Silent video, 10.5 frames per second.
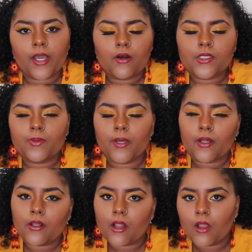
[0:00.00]
else
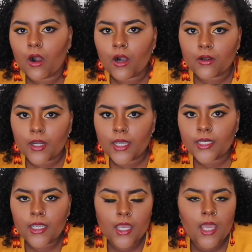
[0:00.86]
better in the long
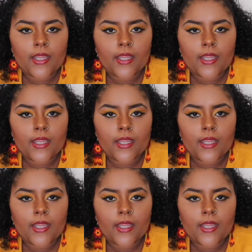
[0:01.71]
run,